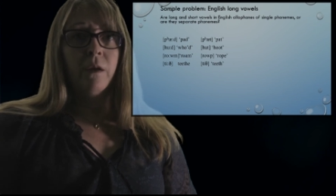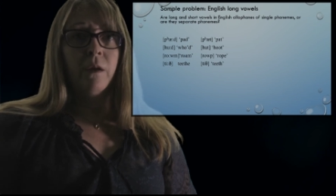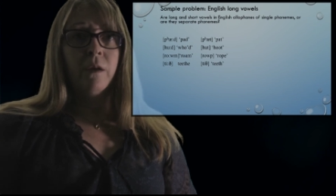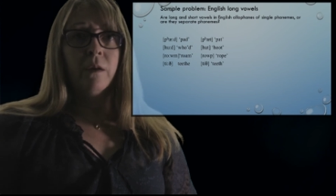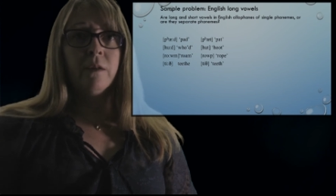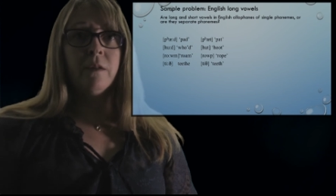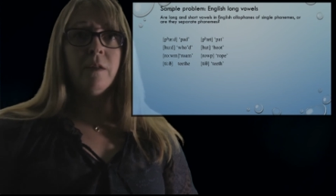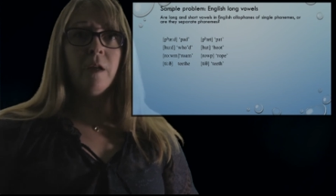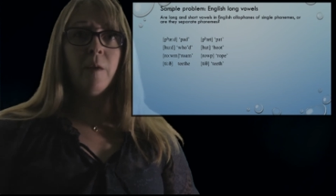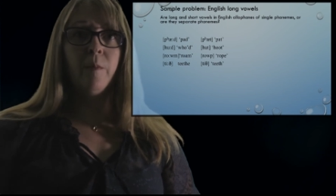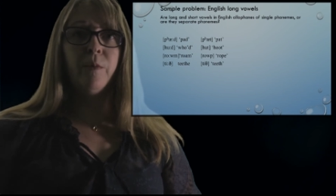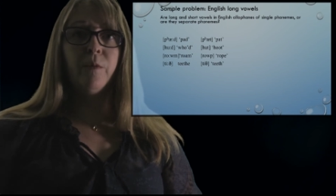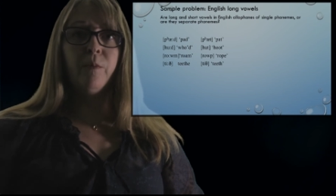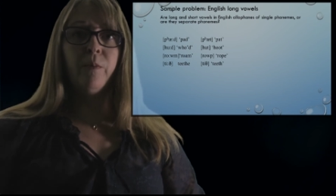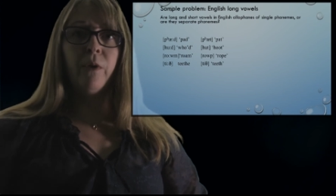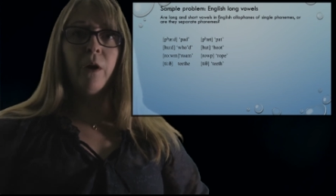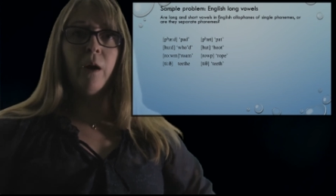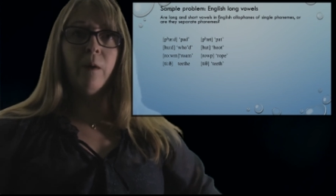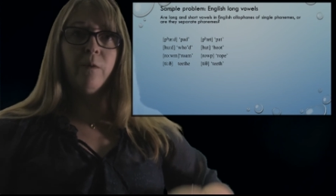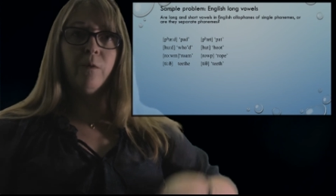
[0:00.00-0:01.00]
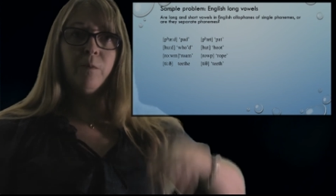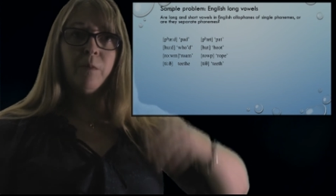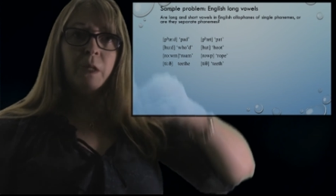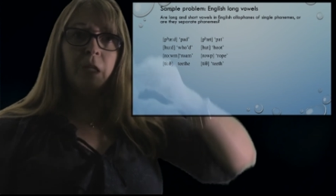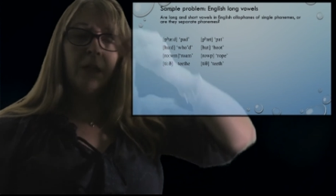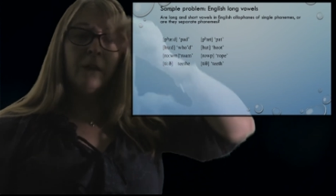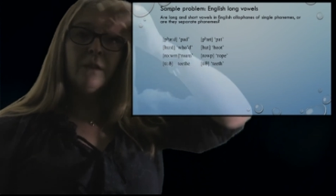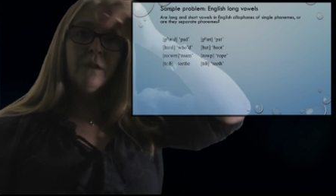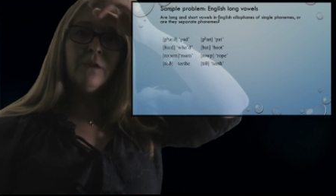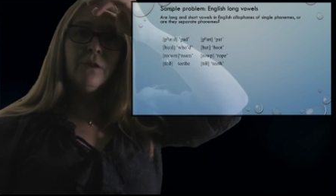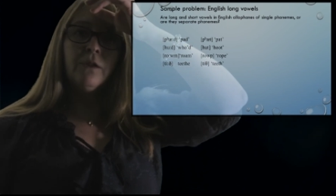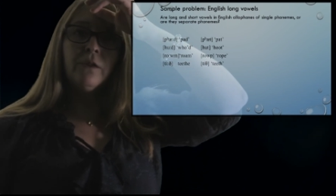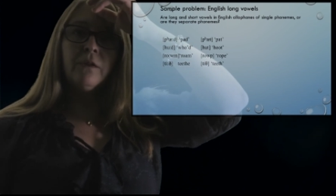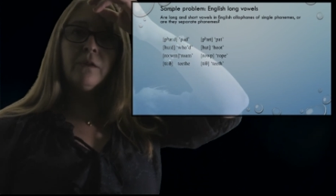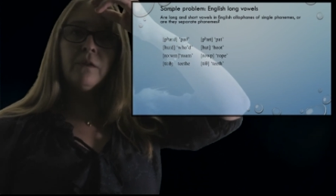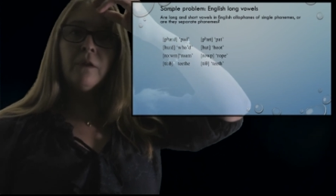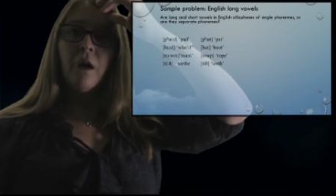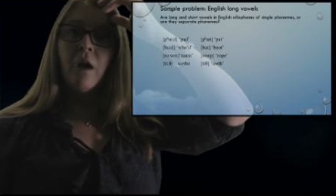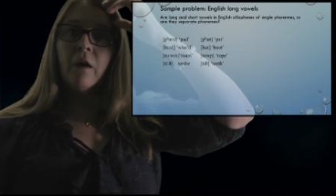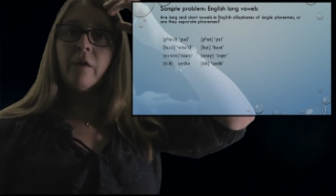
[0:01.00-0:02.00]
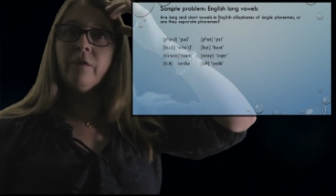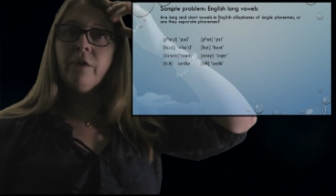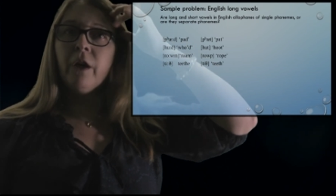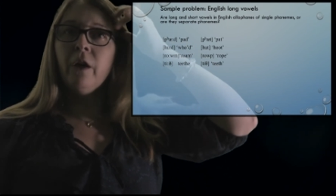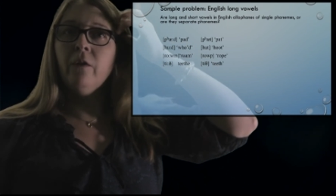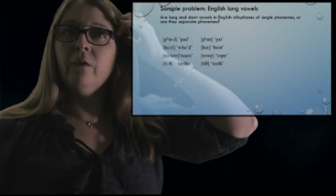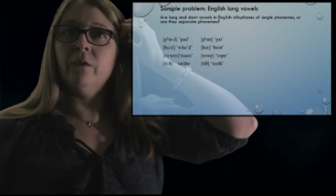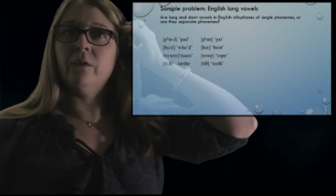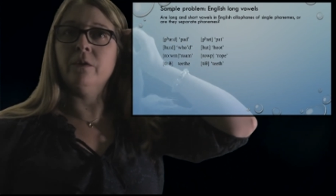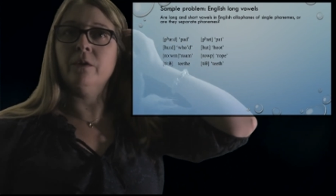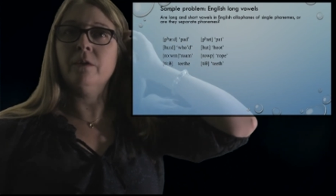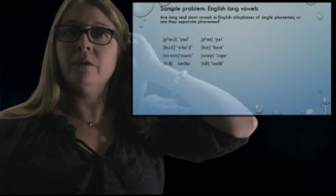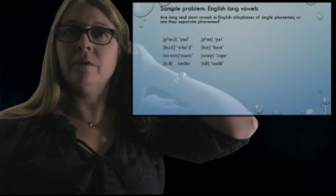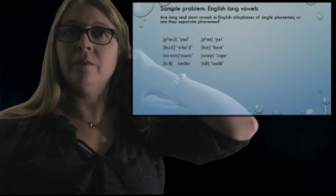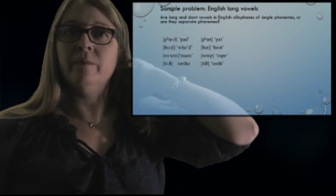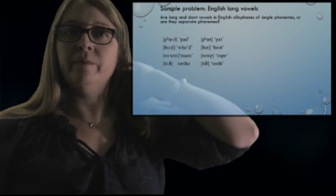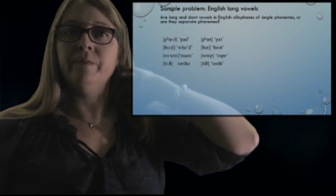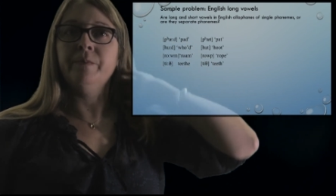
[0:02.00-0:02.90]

Sample problem, English long vowels.